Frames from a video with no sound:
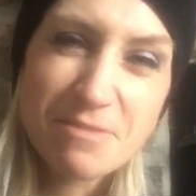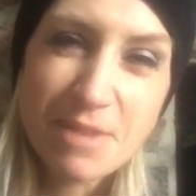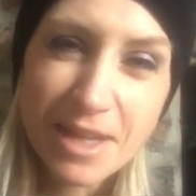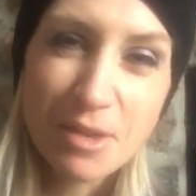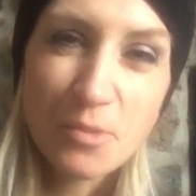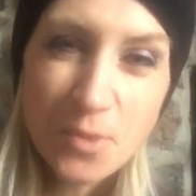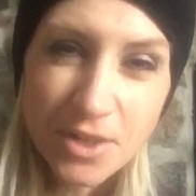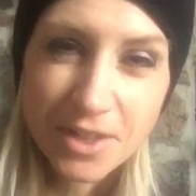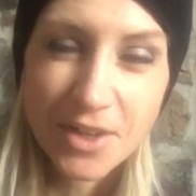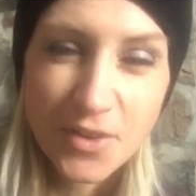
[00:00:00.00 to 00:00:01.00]
to make it
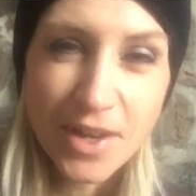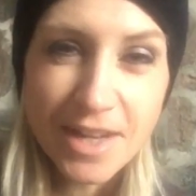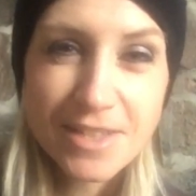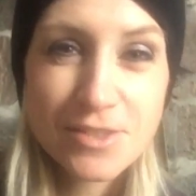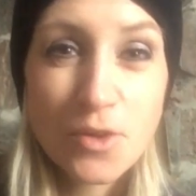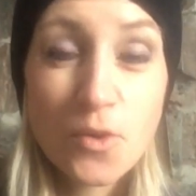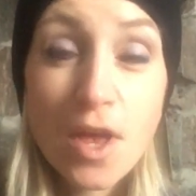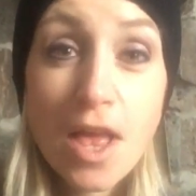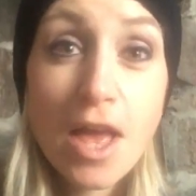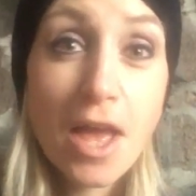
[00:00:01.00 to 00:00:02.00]
work, all right?
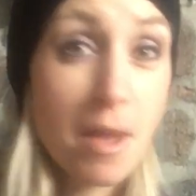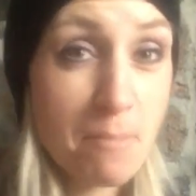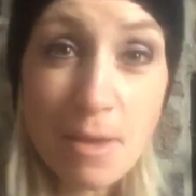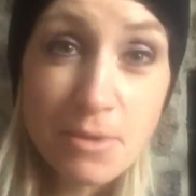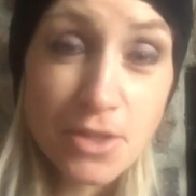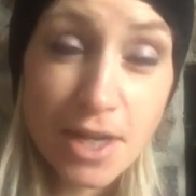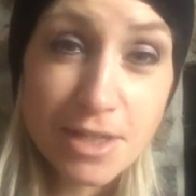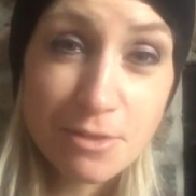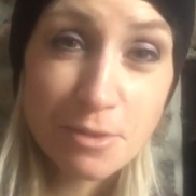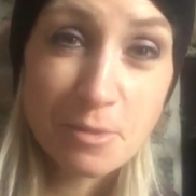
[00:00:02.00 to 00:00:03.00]
So maybe you're not
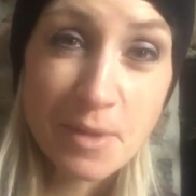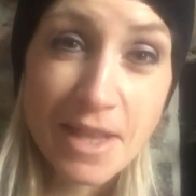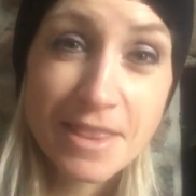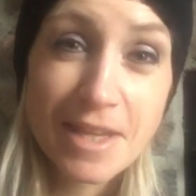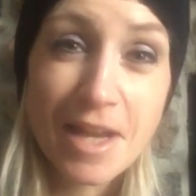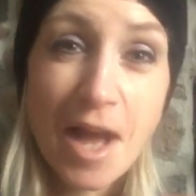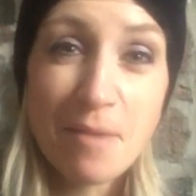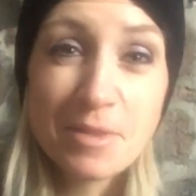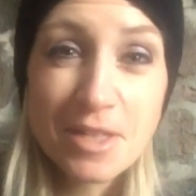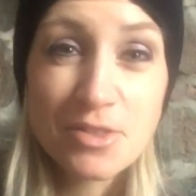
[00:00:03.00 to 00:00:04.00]
into the rubber band thing.
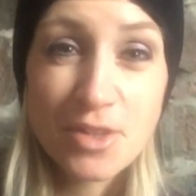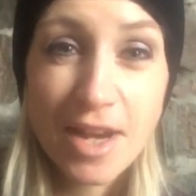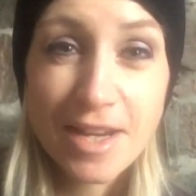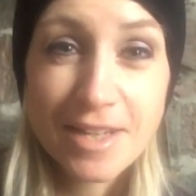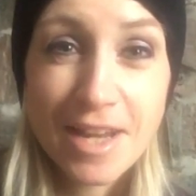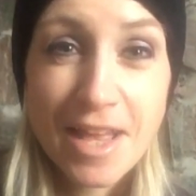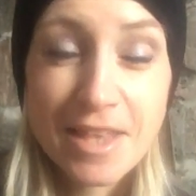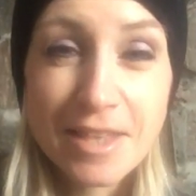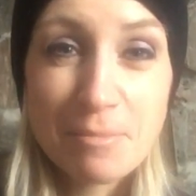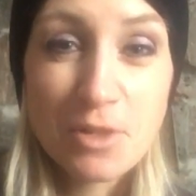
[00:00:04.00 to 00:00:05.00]
I'm going to try it.
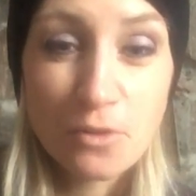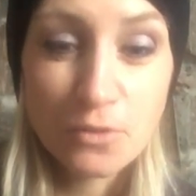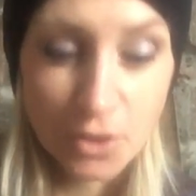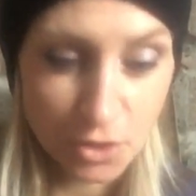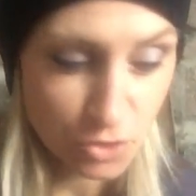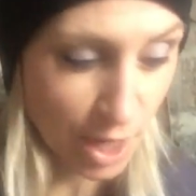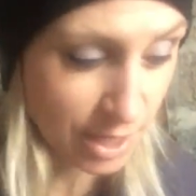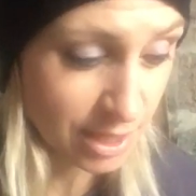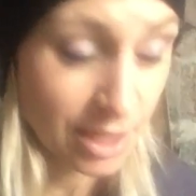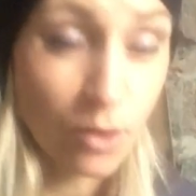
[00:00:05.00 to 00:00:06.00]
Let me know if you're going to try
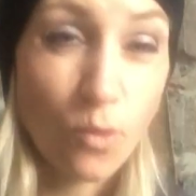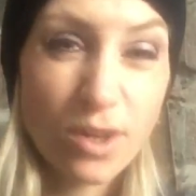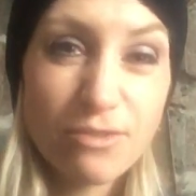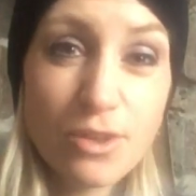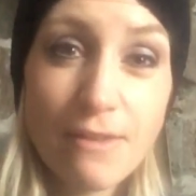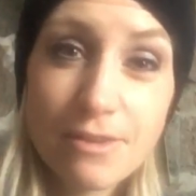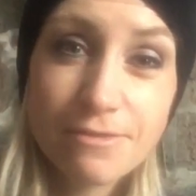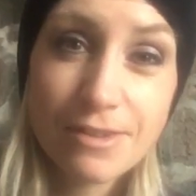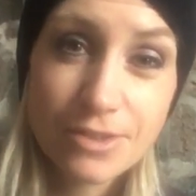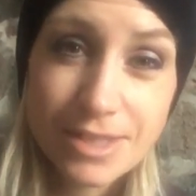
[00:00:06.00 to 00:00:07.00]
anything or if you have a
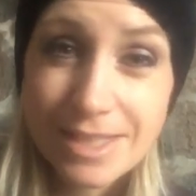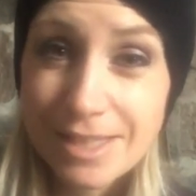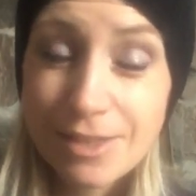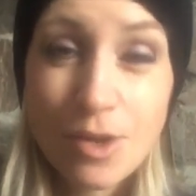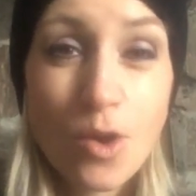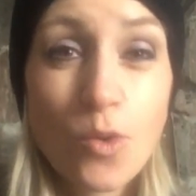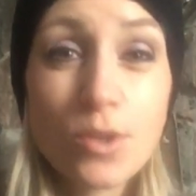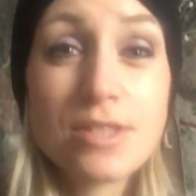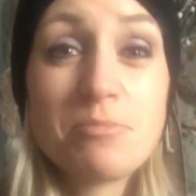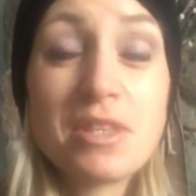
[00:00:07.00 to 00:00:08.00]
favorite tea
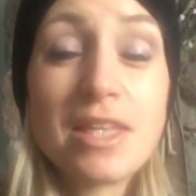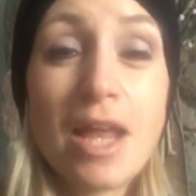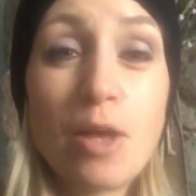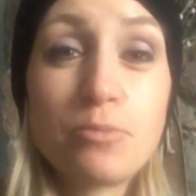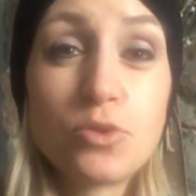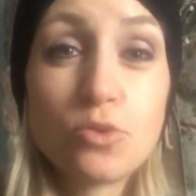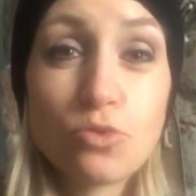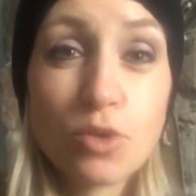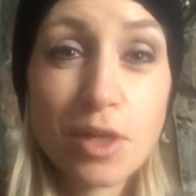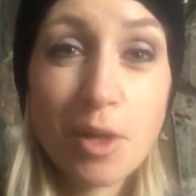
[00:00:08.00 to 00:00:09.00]
or something that helps you
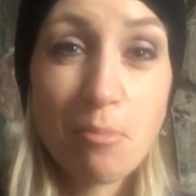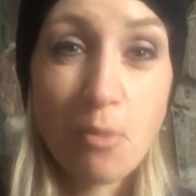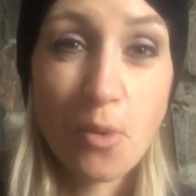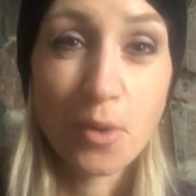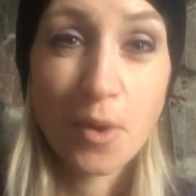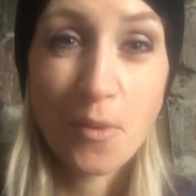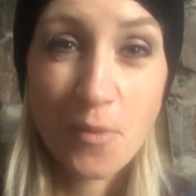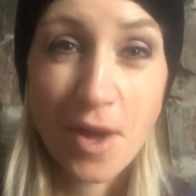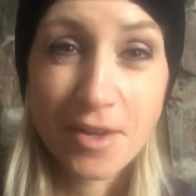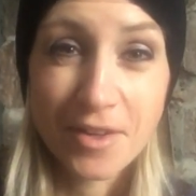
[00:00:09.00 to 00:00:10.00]
drink more
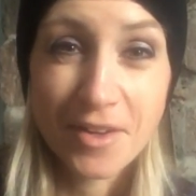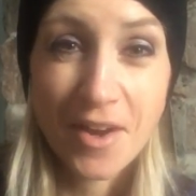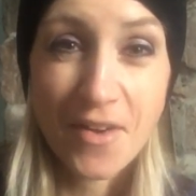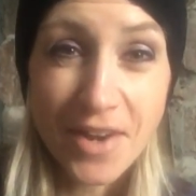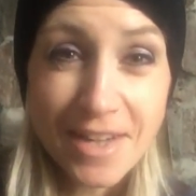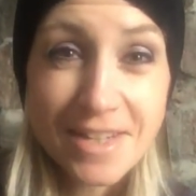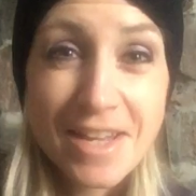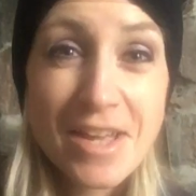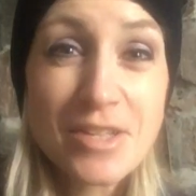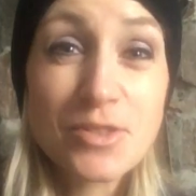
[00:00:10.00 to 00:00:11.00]
water. All right?
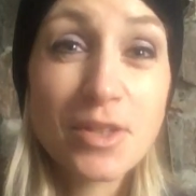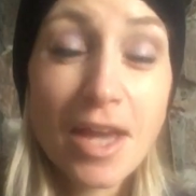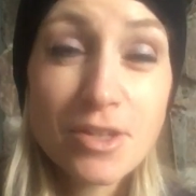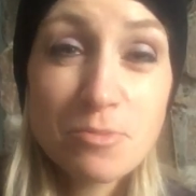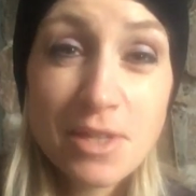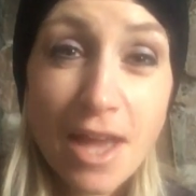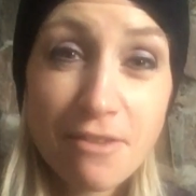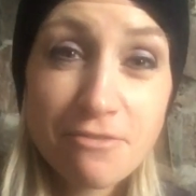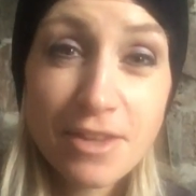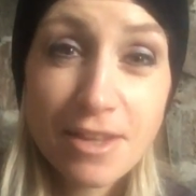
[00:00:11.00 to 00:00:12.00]
So catch me
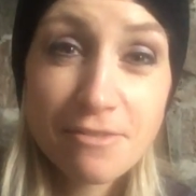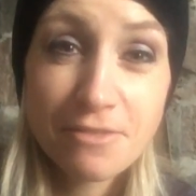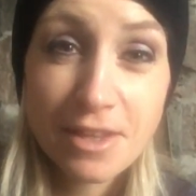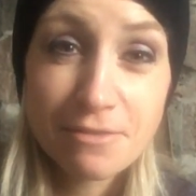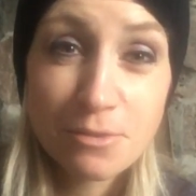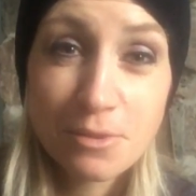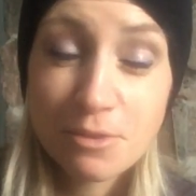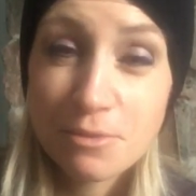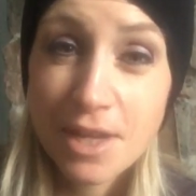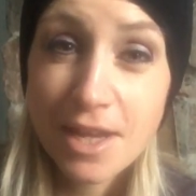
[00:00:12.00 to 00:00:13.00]
at Fit and Faithful
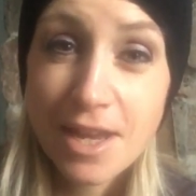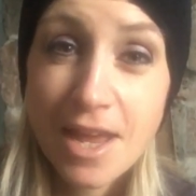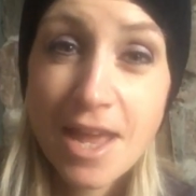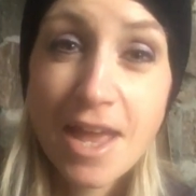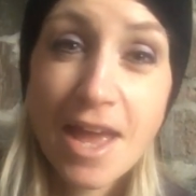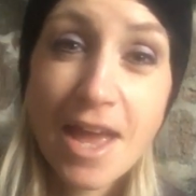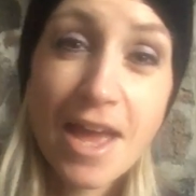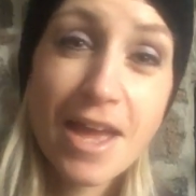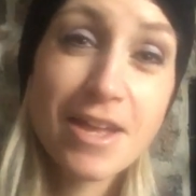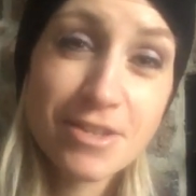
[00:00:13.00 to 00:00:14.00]
with Renae
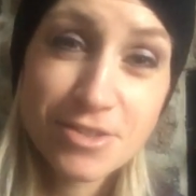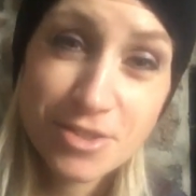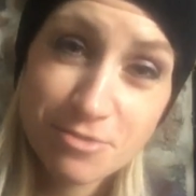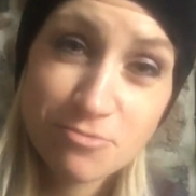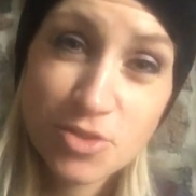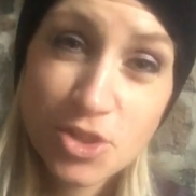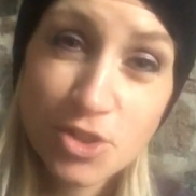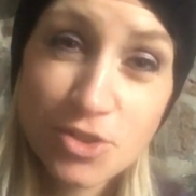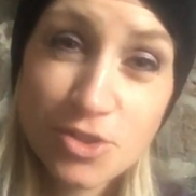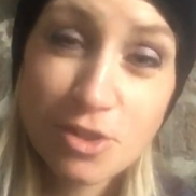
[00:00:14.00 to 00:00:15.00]
and
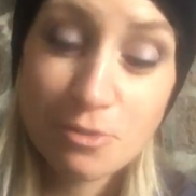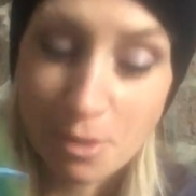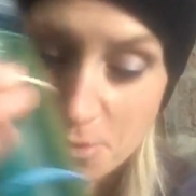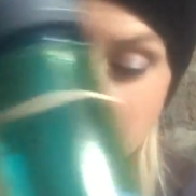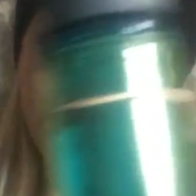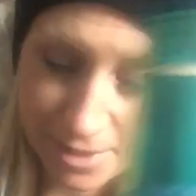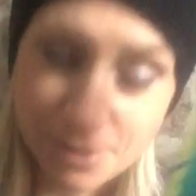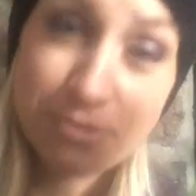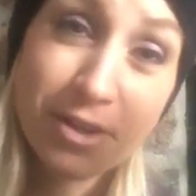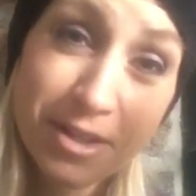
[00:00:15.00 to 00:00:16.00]
cheers to the rubber
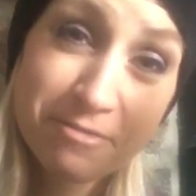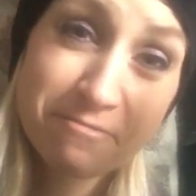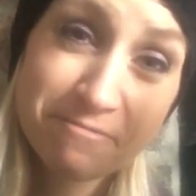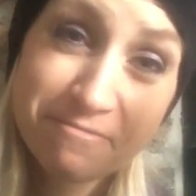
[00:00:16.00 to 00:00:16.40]
bands, right?